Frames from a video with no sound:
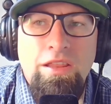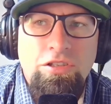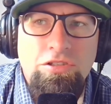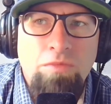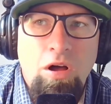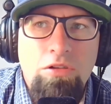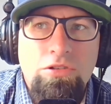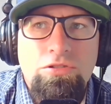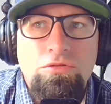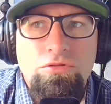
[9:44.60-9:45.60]
The
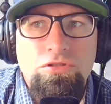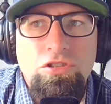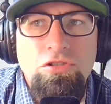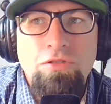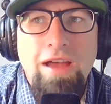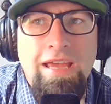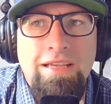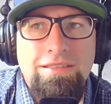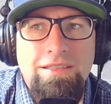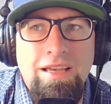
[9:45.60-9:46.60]
smaller schools,
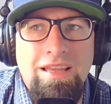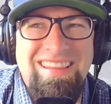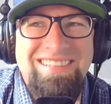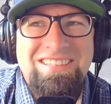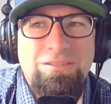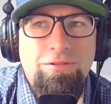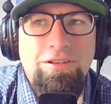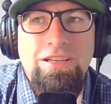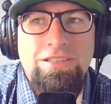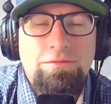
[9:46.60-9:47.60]
2As, this is
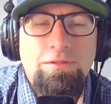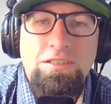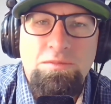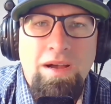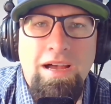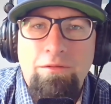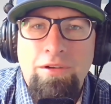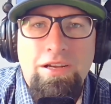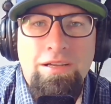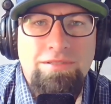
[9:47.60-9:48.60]
really a sweet spot
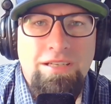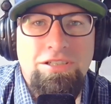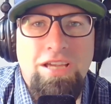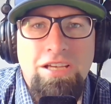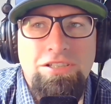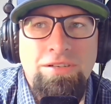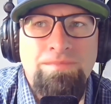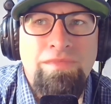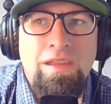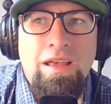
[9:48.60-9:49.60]
when it comes to
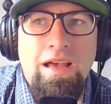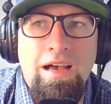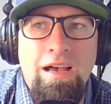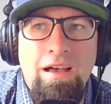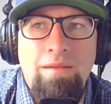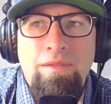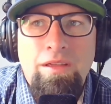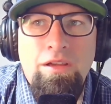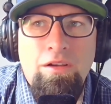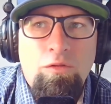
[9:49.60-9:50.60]
education.
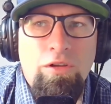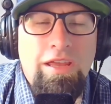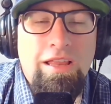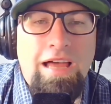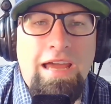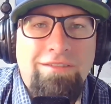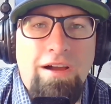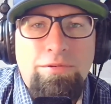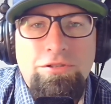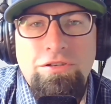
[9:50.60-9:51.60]
Really a lot of
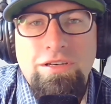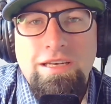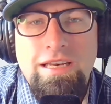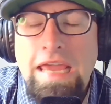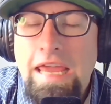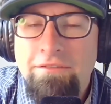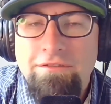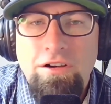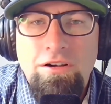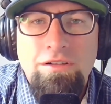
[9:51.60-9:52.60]
opportunity to get
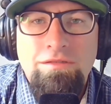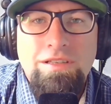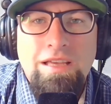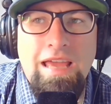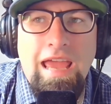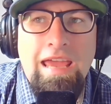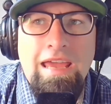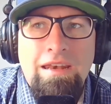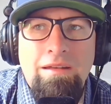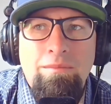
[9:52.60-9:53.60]
involved
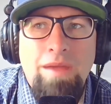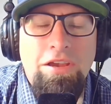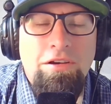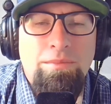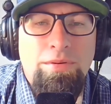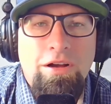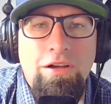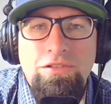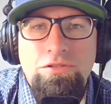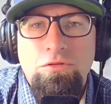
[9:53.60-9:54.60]
and make your imprint
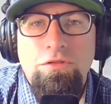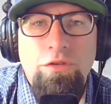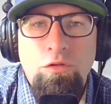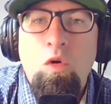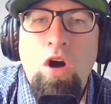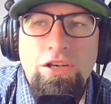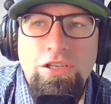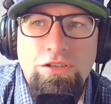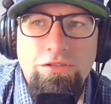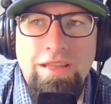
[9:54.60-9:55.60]
on the school if you want
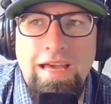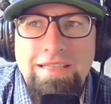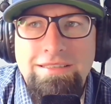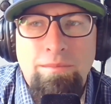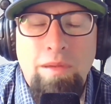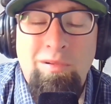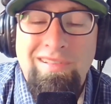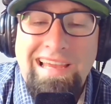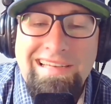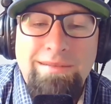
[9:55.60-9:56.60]
to do that. Some people
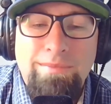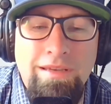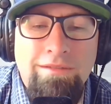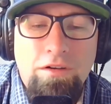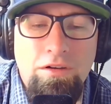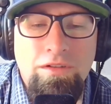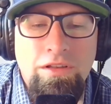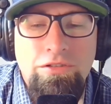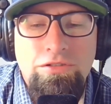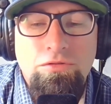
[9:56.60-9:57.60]
like to be involved
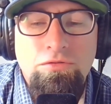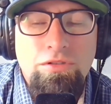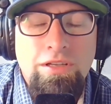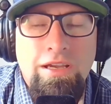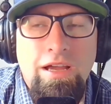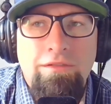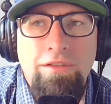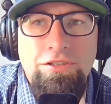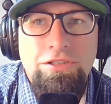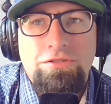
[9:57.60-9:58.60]
in their schooling of
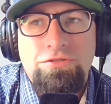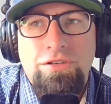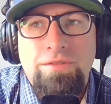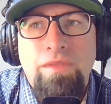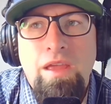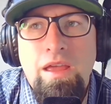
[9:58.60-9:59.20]
their children.